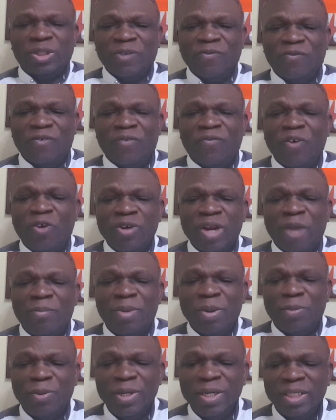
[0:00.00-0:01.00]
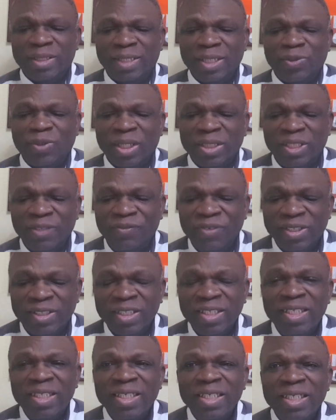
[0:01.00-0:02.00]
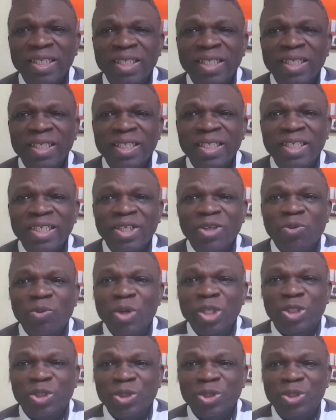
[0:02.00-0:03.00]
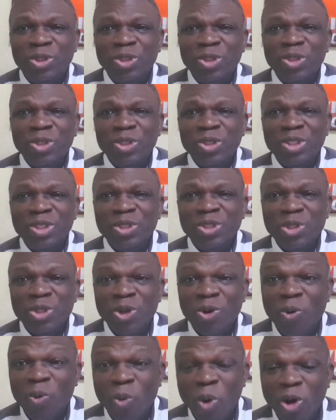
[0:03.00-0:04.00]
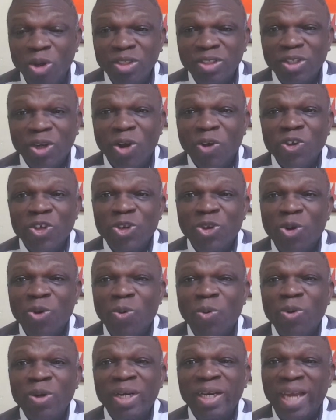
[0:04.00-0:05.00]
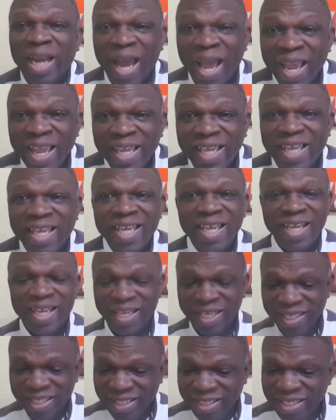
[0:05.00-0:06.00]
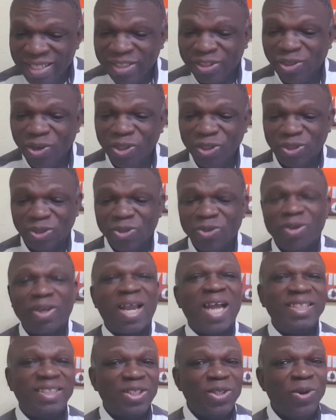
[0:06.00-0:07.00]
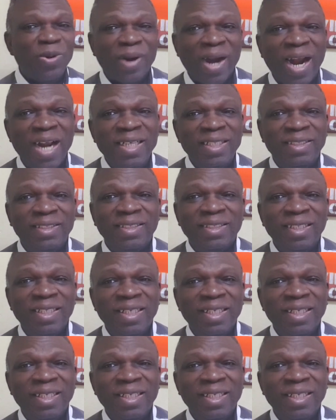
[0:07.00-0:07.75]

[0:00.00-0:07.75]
involves other people in the sexual activity which you don't want or you don't like. It's also categorized